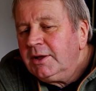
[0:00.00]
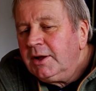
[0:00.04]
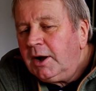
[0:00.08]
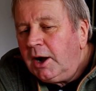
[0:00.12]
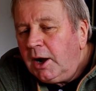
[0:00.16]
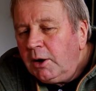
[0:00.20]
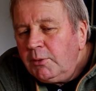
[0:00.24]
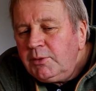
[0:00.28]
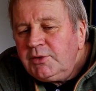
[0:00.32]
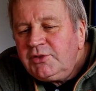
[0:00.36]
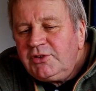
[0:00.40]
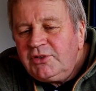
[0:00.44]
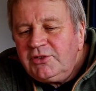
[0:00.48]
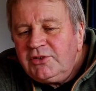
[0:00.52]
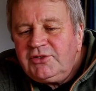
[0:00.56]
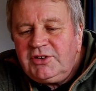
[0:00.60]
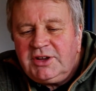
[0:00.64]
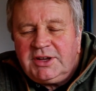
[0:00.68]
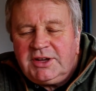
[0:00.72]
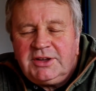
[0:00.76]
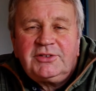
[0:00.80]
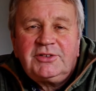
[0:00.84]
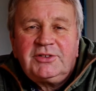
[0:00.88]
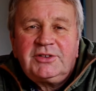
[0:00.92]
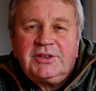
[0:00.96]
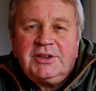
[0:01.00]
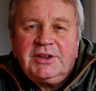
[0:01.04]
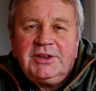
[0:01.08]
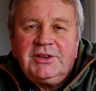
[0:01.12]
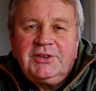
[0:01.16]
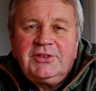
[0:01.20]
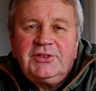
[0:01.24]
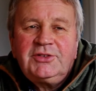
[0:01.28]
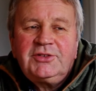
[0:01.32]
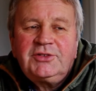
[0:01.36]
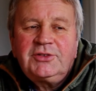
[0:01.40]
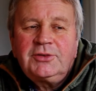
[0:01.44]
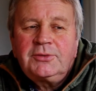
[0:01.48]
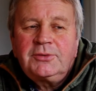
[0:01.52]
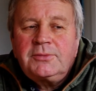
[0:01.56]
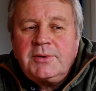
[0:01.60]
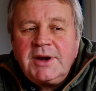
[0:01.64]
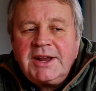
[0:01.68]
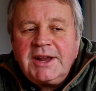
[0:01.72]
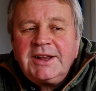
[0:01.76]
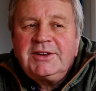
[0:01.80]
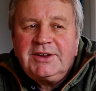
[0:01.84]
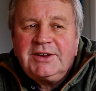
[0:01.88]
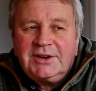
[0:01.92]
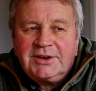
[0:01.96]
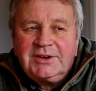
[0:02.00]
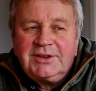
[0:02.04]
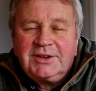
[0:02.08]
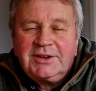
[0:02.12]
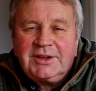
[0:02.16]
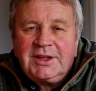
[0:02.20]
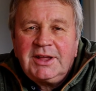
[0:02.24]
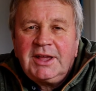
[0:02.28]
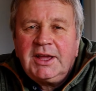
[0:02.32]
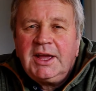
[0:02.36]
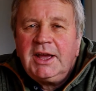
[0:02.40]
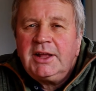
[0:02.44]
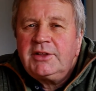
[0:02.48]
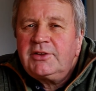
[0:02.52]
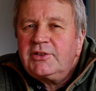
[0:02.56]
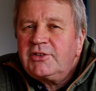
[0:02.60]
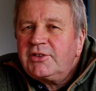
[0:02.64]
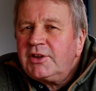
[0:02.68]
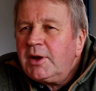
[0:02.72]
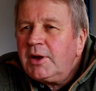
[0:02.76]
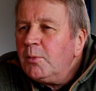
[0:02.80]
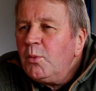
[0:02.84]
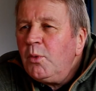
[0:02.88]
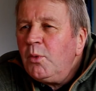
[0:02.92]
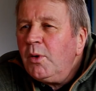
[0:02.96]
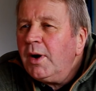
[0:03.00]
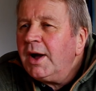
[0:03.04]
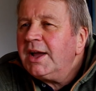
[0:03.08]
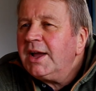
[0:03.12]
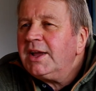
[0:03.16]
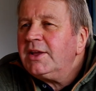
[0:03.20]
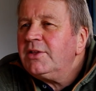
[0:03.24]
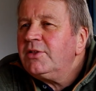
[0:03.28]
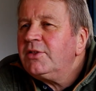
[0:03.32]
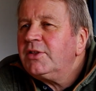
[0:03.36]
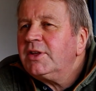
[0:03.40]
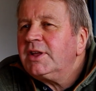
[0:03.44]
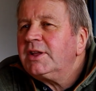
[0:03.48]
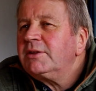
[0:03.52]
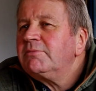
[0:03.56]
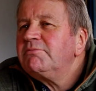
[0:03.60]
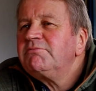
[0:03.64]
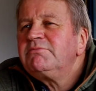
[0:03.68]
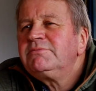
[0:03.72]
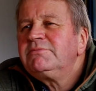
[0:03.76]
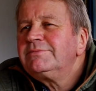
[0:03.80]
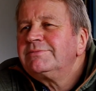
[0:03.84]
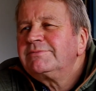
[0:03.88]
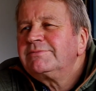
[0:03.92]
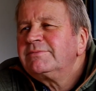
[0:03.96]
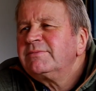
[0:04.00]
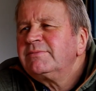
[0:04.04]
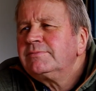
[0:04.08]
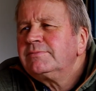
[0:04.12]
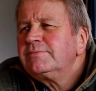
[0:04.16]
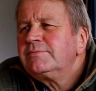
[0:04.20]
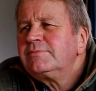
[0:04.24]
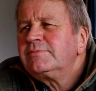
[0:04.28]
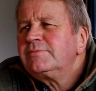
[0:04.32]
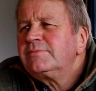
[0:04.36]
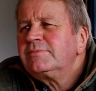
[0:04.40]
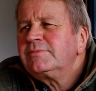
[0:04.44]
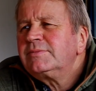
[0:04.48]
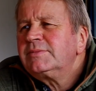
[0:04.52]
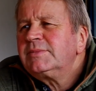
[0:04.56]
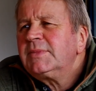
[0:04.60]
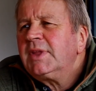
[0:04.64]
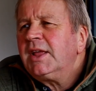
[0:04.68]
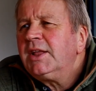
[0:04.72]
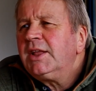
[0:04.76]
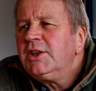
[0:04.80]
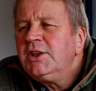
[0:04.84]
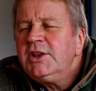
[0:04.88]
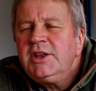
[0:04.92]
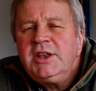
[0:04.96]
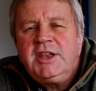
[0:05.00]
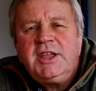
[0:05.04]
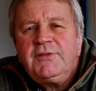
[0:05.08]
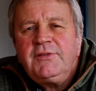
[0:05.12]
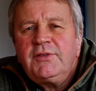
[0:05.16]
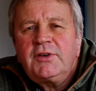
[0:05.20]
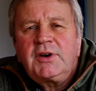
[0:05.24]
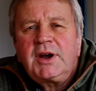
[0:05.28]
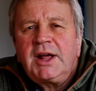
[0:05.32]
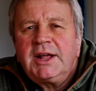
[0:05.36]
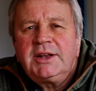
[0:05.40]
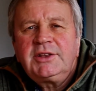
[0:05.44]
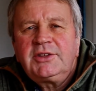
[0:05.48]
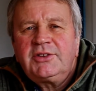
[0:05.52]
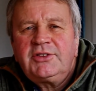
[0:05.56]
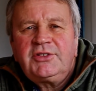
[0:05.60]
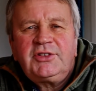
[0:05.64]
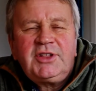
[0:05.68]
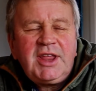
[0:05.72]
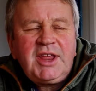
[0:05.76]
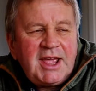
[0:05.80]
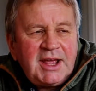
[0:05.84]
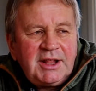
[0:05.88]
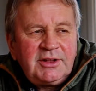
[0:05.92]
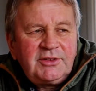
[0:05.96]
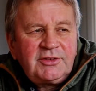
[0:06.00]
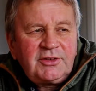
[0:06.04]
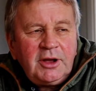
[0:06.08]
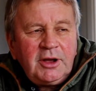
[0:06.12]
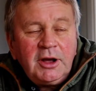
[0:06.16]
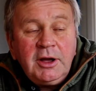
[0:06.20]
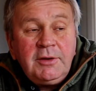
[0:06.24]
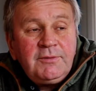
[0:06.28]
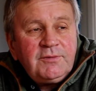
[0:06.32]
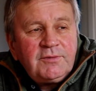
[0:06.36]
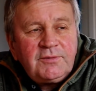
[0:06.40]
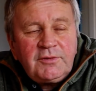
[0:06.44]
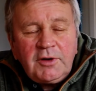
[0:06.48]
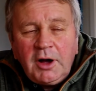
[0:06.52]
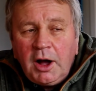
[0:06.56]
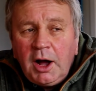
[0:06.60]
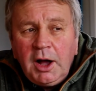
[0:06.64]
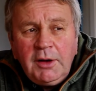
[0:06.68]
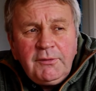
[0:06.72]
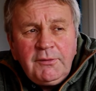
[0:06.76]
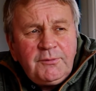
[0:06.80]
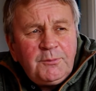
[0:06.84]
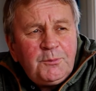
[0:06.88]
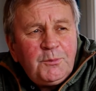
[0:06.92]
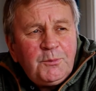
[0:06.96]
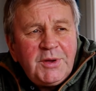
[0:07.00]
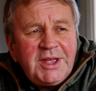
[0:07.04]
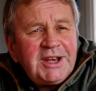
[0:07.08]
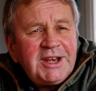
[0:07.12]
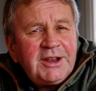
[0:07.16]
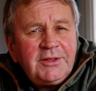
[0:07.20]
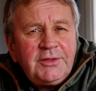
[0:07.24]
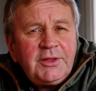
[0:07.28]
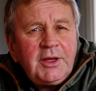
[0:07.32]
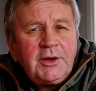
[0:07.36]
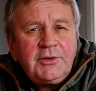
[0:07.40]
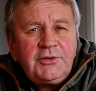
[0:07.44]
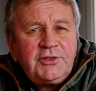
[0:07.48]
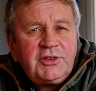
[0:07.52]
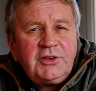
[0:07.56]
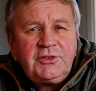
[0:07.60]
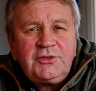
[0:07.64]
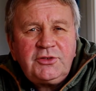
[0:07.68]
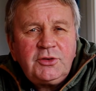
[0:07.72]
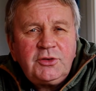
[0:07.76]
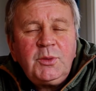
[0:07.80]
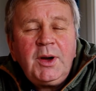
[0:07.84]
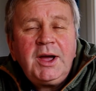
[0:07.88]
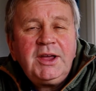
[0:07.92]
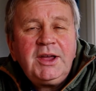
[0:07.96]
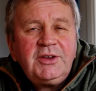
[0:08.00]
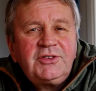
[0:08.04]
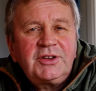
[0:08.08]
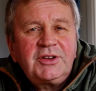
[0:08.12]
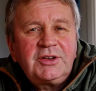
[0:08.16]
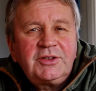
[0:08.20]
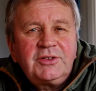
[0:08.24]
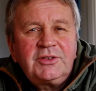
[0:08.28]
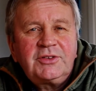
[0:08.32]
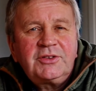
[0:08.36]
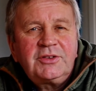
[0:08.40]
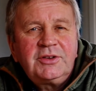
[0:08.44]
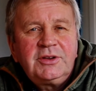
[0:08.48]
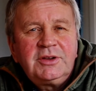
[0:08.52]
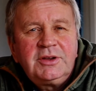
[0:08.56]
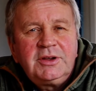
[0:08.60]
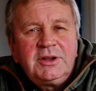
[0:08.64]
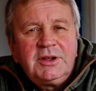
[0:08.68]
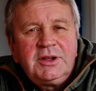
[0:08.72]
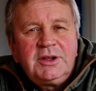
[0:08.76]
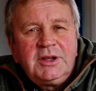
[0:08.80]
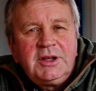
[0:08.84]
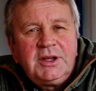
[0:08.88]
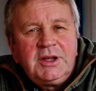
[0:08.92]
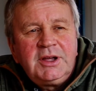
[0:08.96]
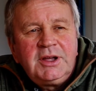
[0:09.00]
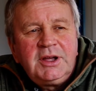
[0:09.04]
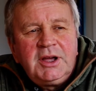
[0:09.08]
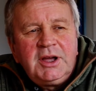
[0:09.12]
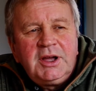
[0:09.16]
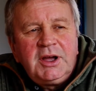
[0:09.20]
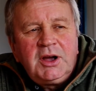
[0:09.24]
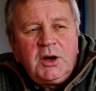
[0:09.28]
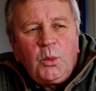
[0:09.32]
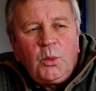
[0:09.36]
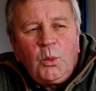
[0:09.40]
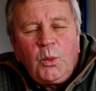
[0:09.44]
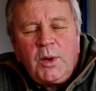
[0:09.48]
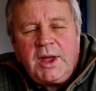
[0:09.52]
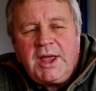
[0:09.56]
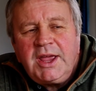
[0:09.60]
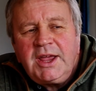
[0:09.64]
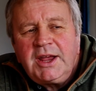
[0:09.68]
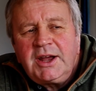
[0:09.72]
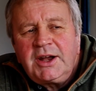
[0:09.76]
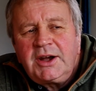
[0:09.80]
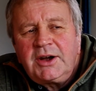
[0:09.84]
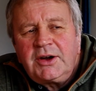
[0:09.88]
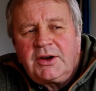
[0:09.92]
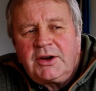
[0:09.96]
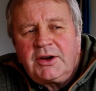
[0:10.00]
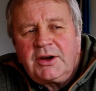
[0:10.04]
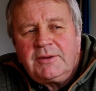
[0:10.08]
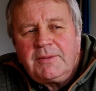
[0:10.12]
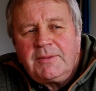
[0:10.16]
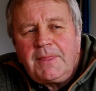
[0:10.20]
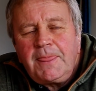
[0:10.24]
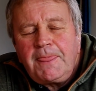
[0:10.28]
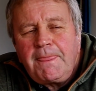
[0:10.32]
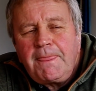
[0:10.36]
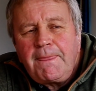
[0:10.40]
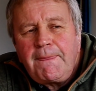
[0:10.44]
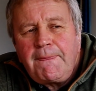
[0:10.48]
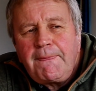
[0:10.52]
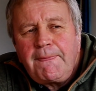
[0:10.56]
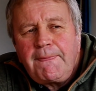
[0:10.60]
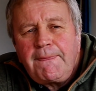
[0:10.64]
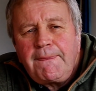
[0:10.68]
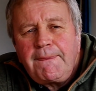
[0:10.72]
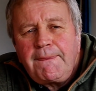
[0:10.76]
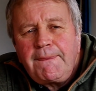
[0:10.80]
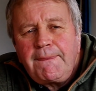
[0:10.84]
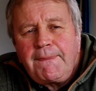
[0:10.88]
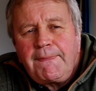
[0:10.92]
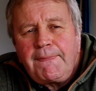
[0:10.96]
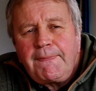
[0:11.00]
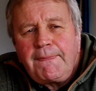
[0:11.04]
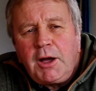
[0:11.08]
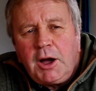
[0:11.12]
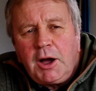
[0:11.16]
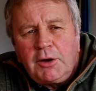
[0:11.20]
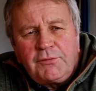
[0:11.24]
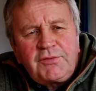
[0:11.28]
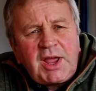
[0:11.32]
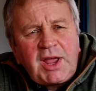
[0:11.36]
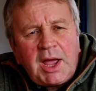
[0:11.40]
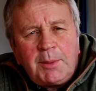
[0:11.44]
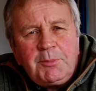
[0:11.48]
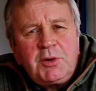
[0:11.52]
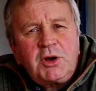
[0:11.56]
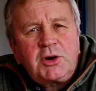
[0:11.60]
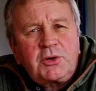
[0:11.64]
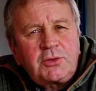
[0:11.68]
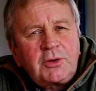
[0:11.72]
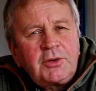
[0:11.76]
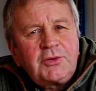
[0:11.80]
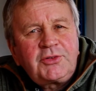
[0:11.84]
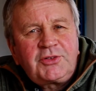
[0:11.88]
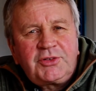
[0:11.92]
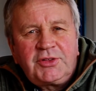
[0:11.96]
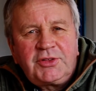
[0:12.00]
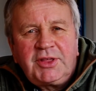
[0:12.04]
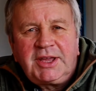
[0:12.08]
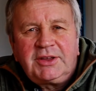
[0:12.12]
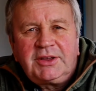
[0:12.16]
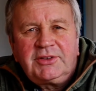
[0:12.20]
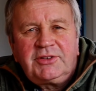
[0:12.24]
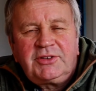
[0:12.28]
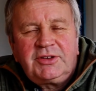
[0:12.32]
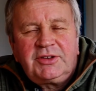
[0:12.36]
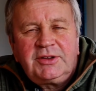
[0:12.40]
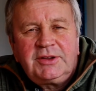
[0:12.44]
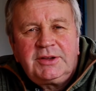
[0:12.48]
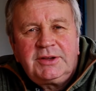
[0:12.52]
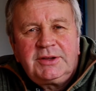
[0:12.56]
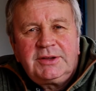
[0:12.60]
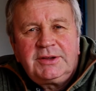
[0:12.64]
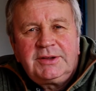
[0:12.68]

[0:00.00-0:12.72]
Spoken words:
I would suggest, is directed at some way that never understands. I've been in those situations where I've come across things